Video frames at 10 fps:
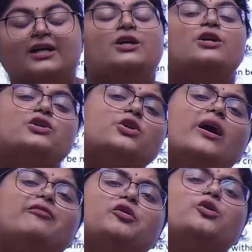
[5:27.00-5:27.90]
So, you
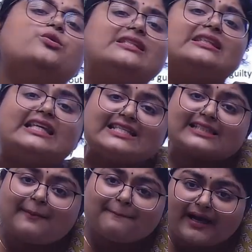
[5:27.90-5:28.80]
have to use these
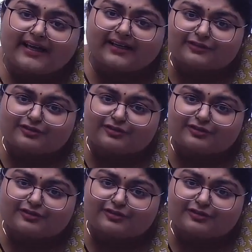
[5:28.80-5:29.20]
comparative